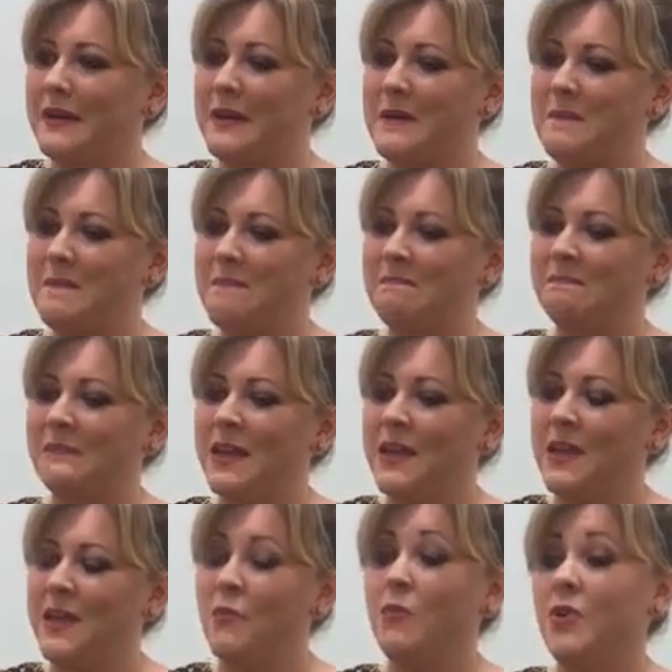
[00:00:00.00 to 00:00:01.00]
And
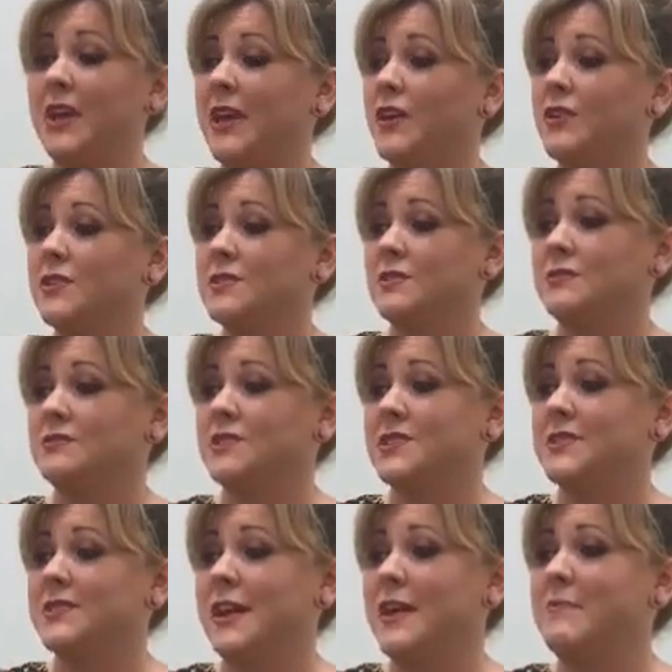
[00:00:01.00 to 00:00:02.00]
what he goes on to
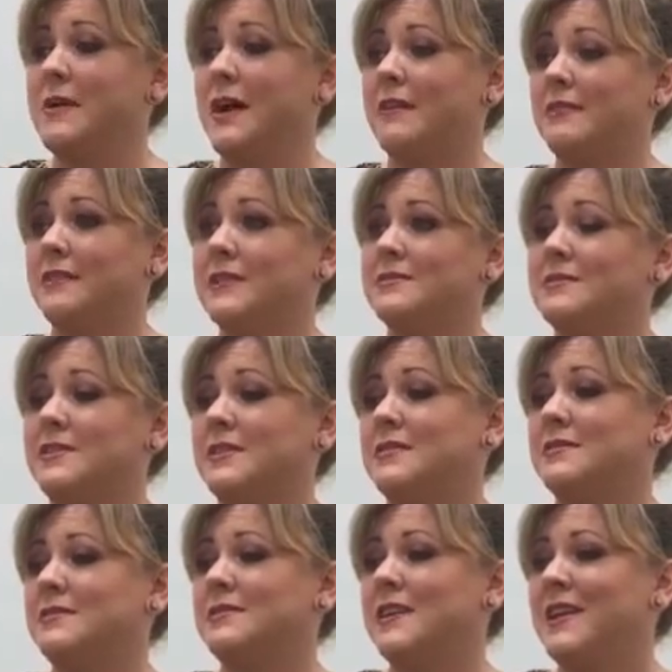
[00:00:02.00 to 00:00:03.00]
say about this
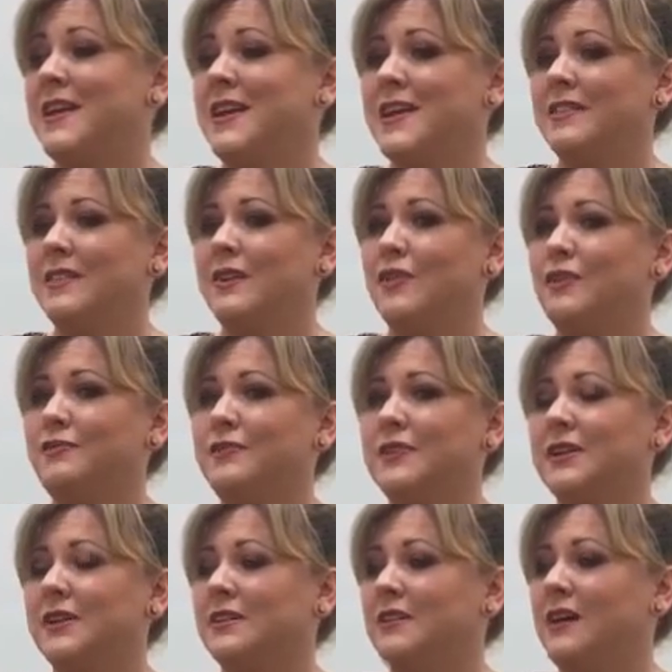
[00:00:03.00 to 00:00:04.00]
is that often